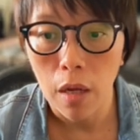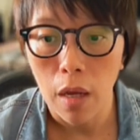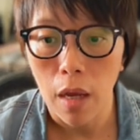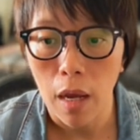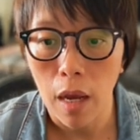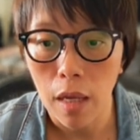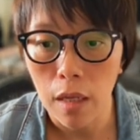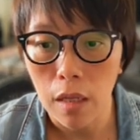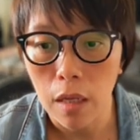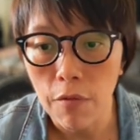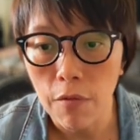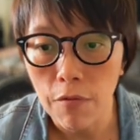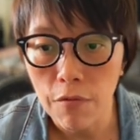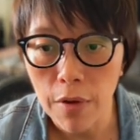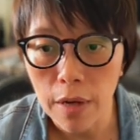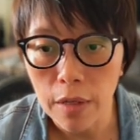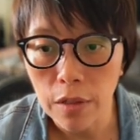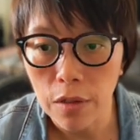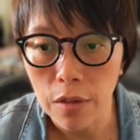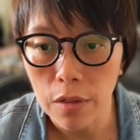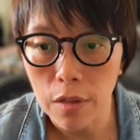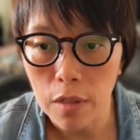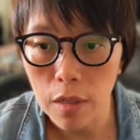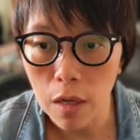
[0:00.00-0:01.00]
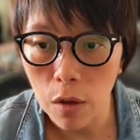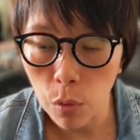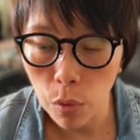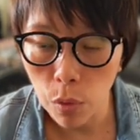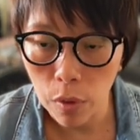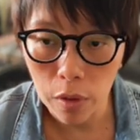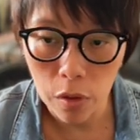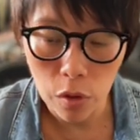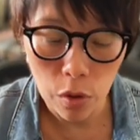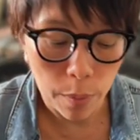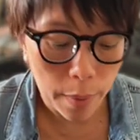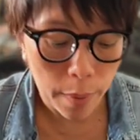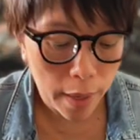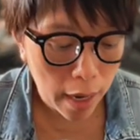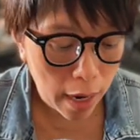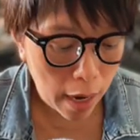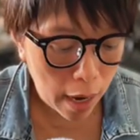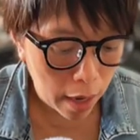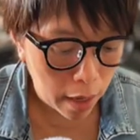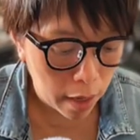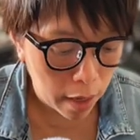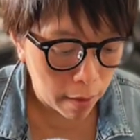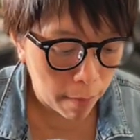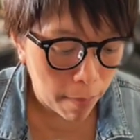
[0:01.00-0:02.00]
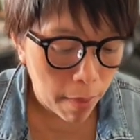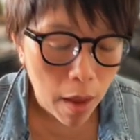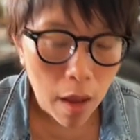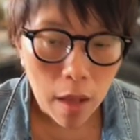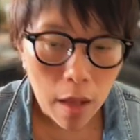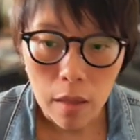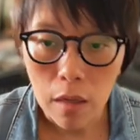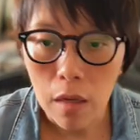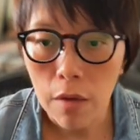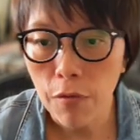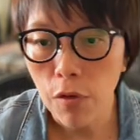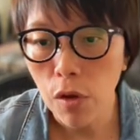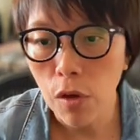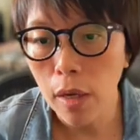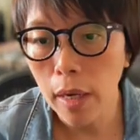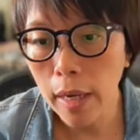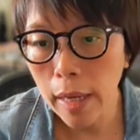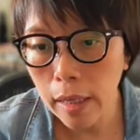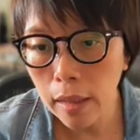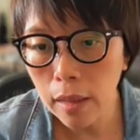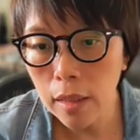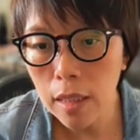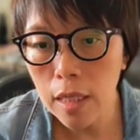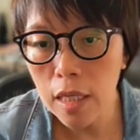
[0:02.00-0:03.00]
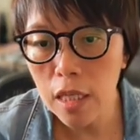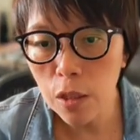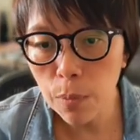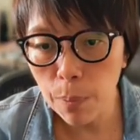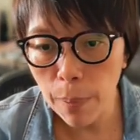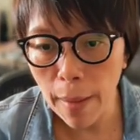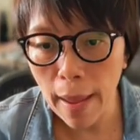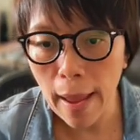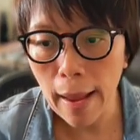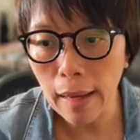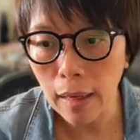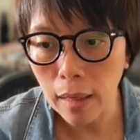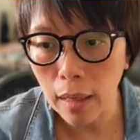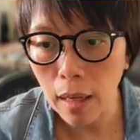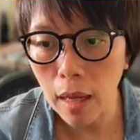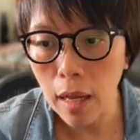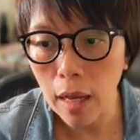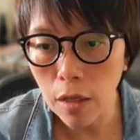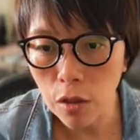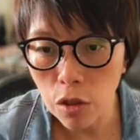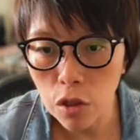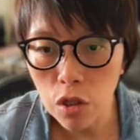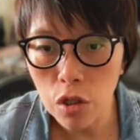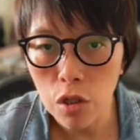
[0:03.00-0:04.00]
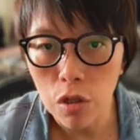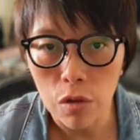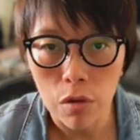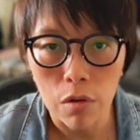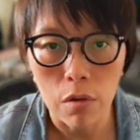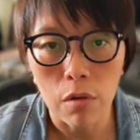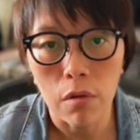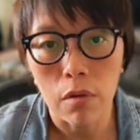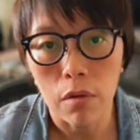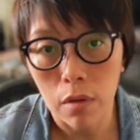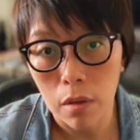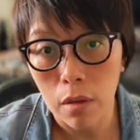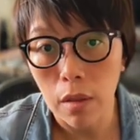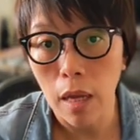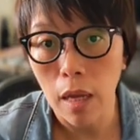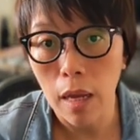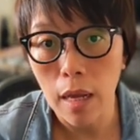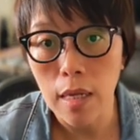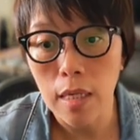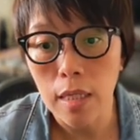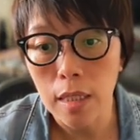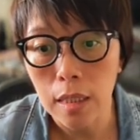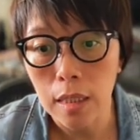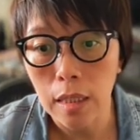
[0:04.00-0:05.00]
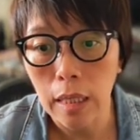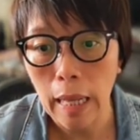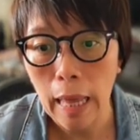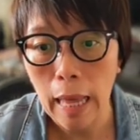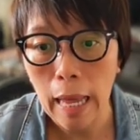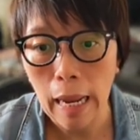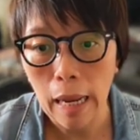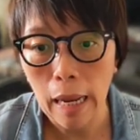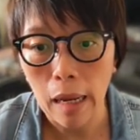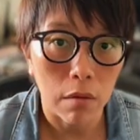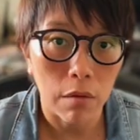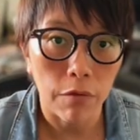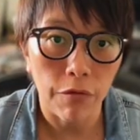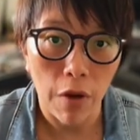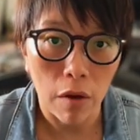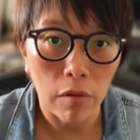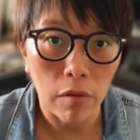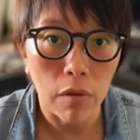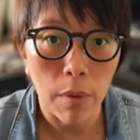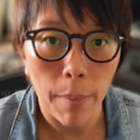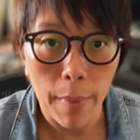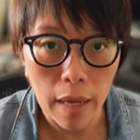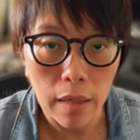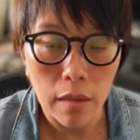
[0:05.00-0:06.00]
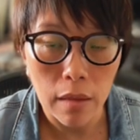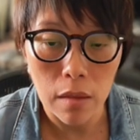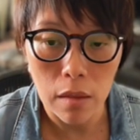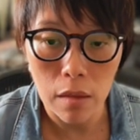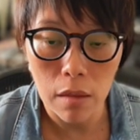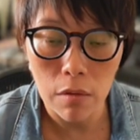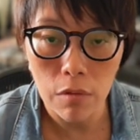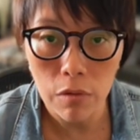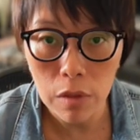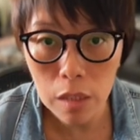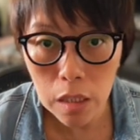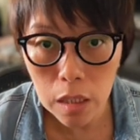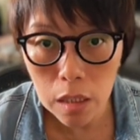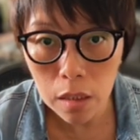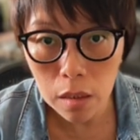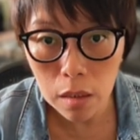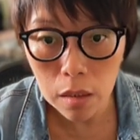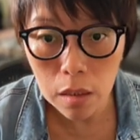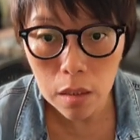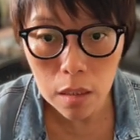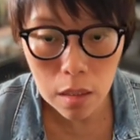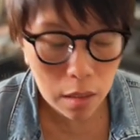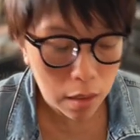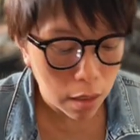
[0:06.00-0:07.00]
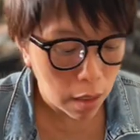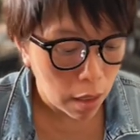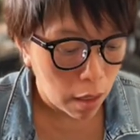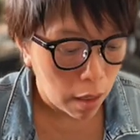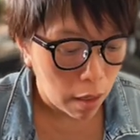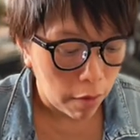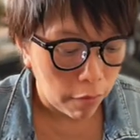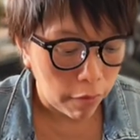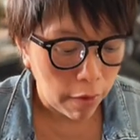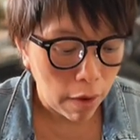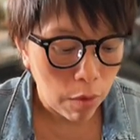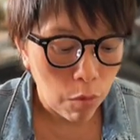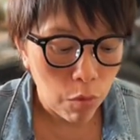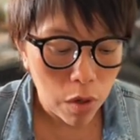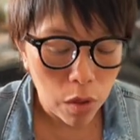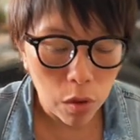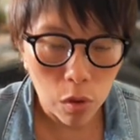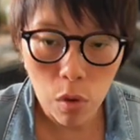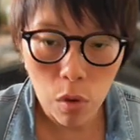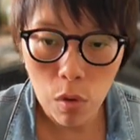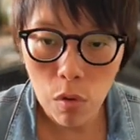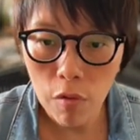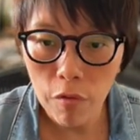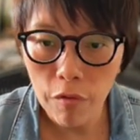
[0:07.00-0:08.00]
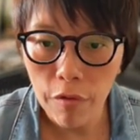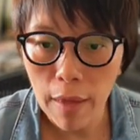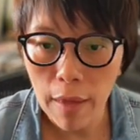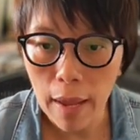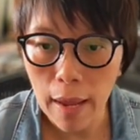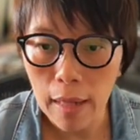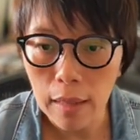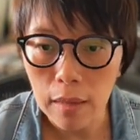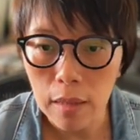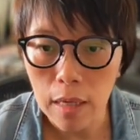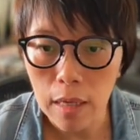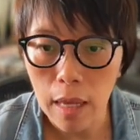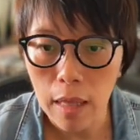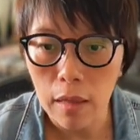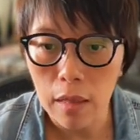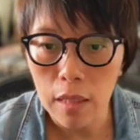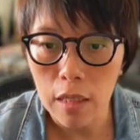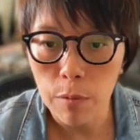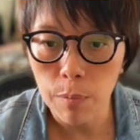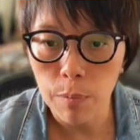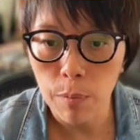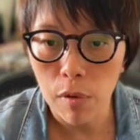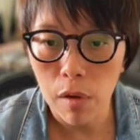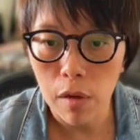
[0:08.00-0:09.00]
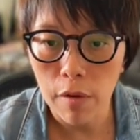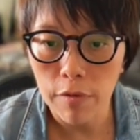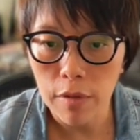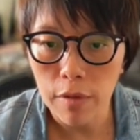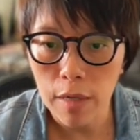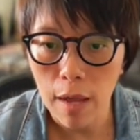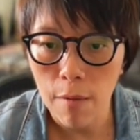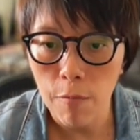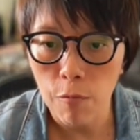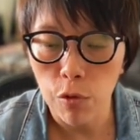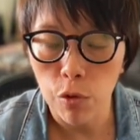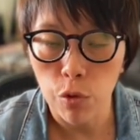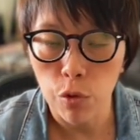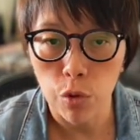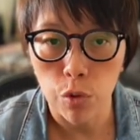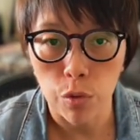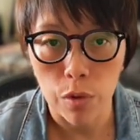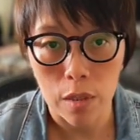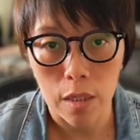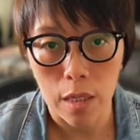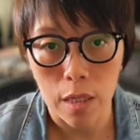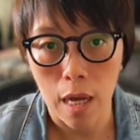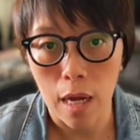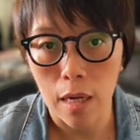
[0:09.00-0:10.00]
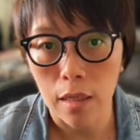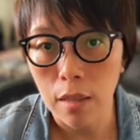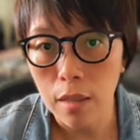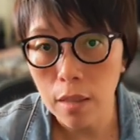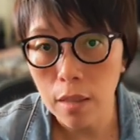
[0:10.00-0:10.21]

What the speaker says: and investors are willing to buy higher. Now, if you link this back into things like fundamental reasons, then we know that at this point of time, which was last year,